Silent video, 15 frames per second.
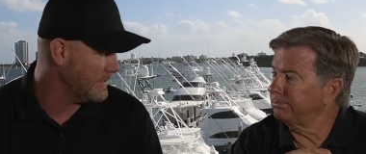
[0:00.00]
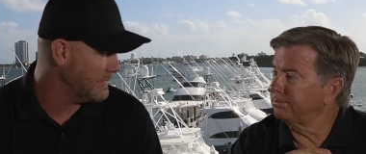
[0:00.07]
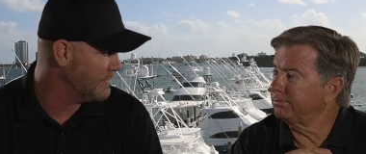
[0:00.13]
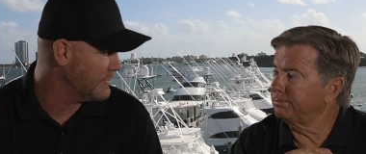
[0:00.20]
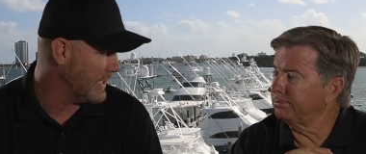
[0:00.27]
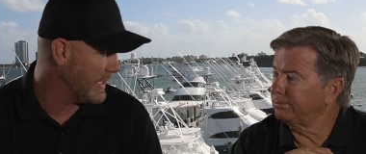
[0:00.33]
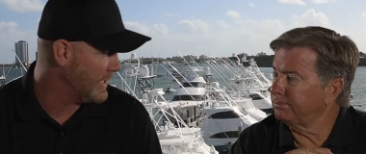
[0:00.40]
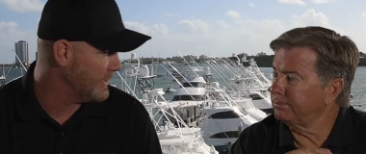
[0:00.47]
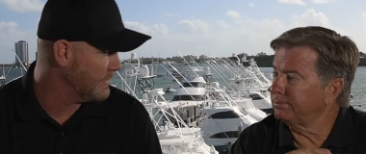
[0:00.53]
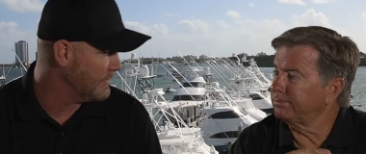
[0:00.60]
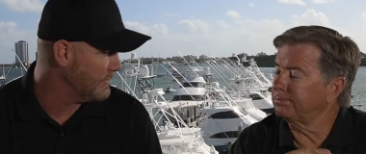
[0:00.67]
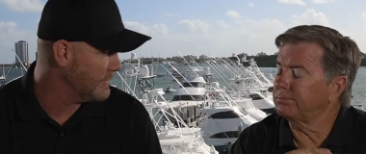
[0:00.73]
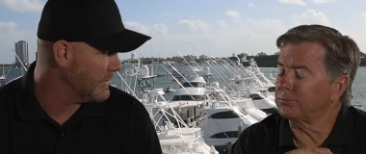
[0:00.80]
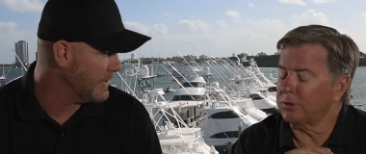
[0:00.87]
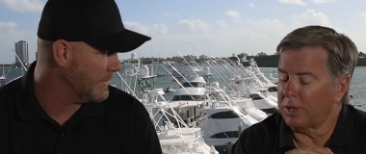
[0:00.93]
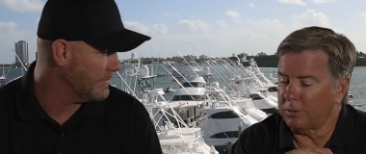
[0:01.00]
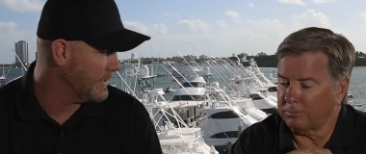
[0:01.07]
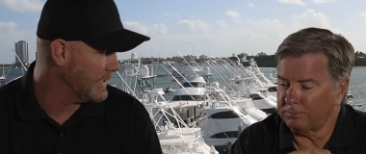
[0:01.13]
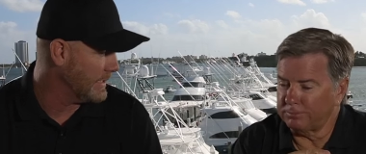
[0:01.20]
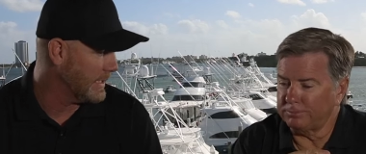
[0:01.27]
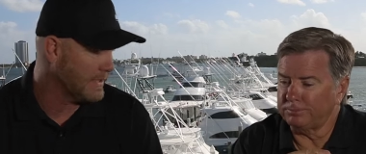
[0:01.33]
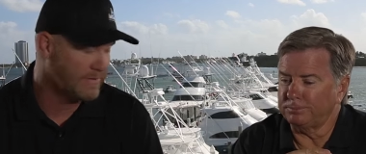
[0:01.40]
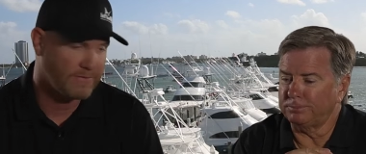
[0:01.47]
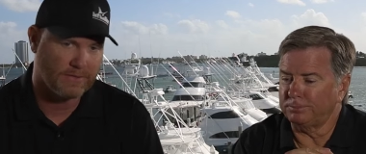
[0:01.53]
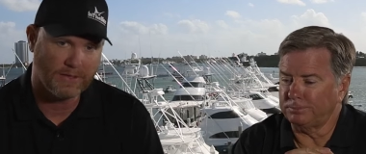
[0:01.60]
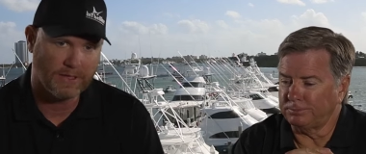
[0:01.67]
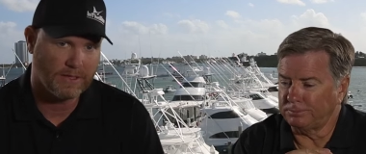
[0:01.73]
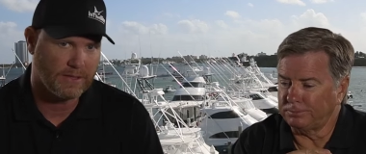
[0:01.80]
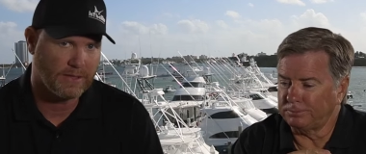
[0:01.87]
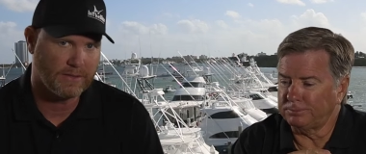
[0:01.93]
Speaker 1: is change. Yeah. I mean, that's
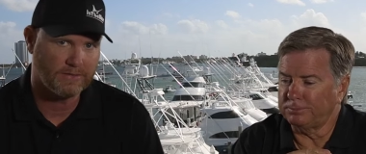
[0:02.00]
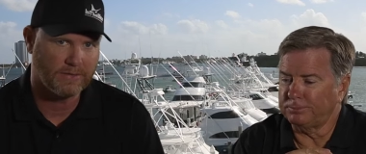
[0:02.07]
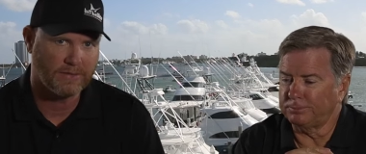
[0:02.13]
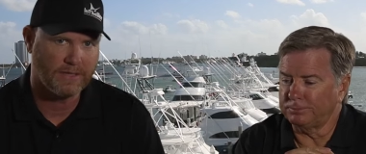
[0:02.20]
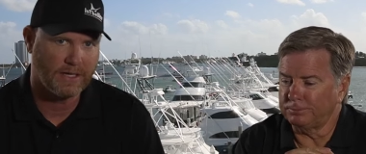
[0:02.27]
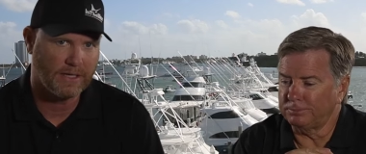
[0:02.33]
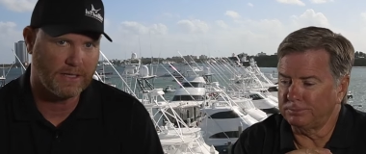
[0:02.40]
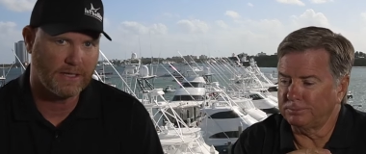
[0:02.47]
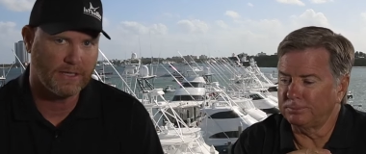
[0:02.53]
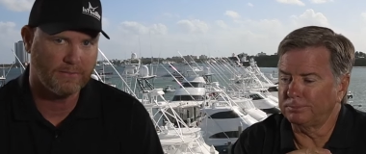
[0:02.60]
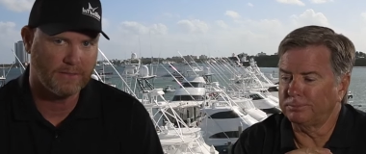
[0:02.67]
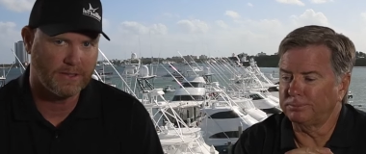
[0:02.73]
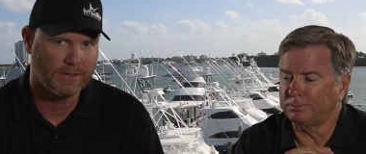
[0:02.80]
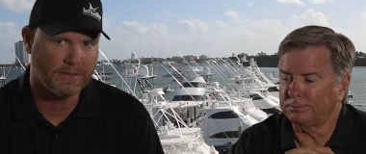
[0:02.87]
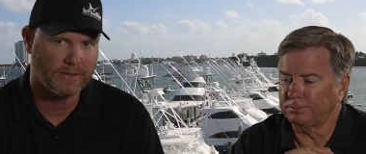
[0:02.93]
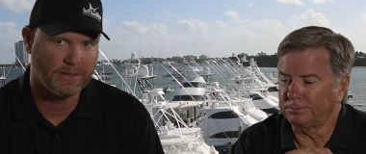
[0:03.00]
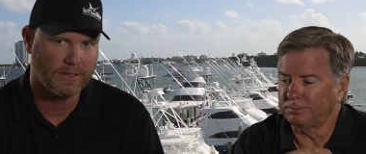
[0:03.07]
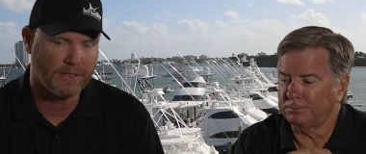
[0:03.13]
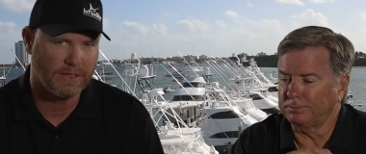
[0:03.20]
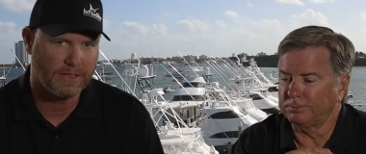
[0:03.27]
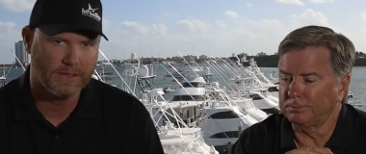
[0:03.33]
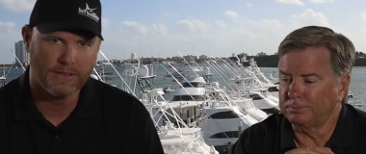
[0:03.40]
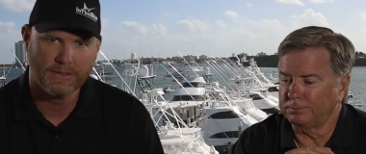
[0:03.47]
uh, it's a dynamic, uh,